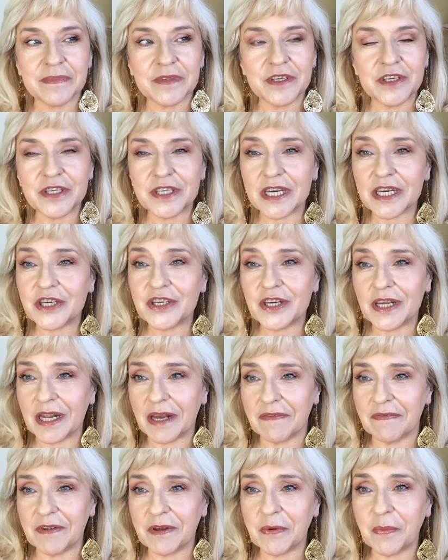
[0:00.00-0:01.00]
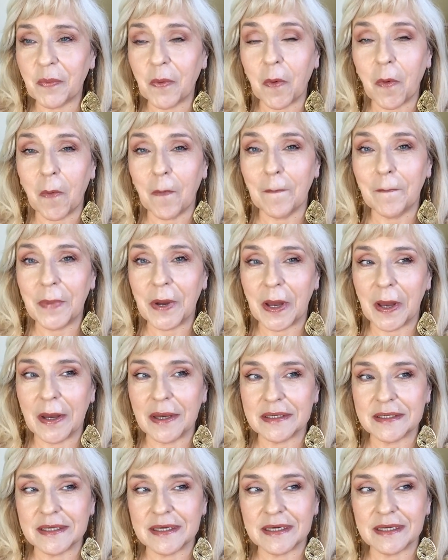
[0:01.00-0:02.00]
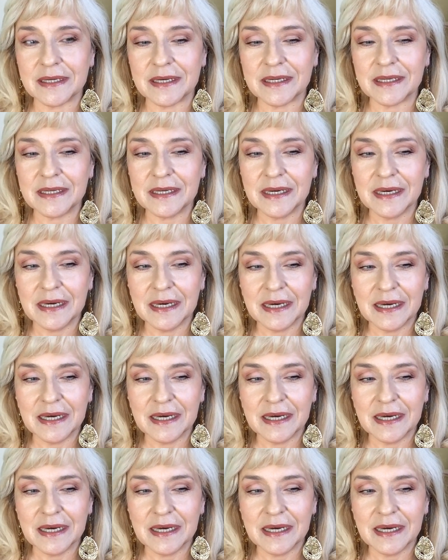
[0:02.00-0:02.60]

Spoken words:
She's such a lovely, warm person, and